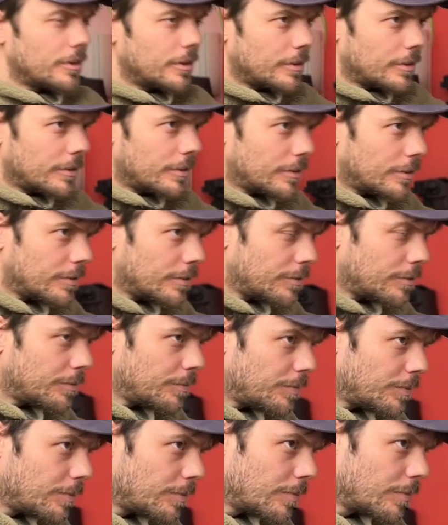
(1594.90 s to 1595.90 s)
pricey, isn't
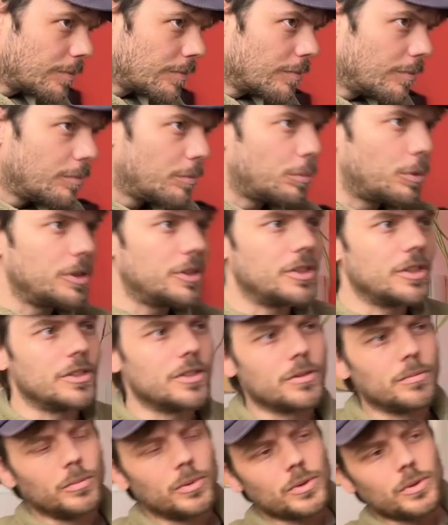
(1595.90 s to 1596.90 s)
it?
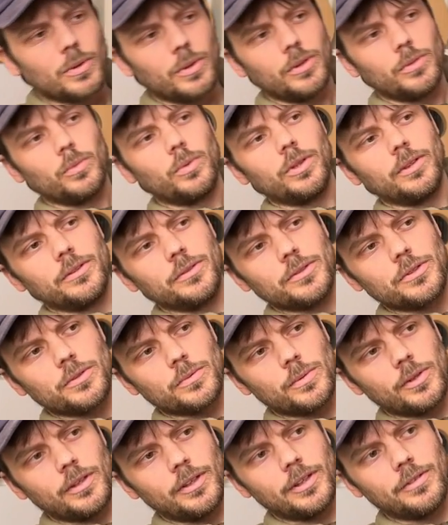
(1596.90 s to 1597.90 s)
Bridges in between the wheels
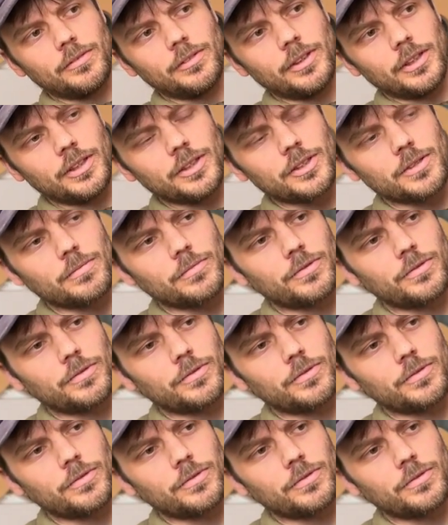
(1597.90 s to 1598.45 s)
as well, haven't they? Some ah,